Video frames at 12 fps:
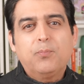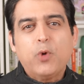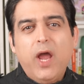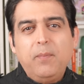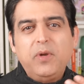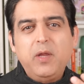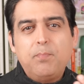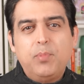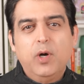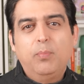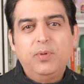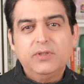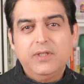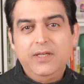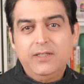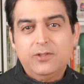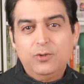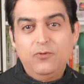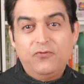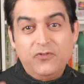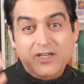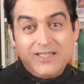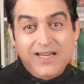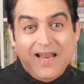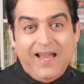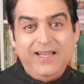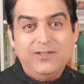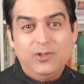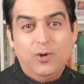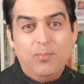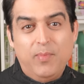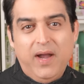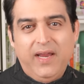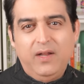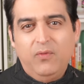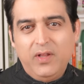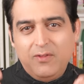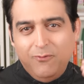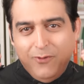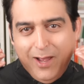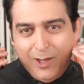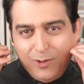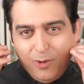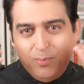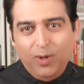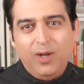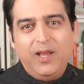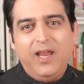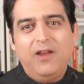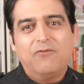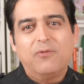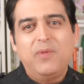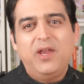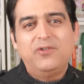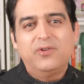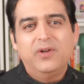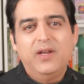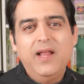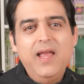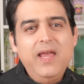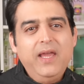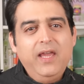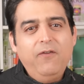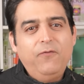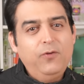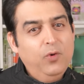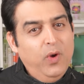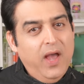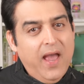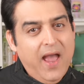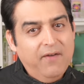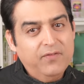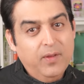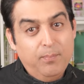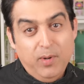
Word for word: primary purpose is to fertilize your mind with valuable information. If you have the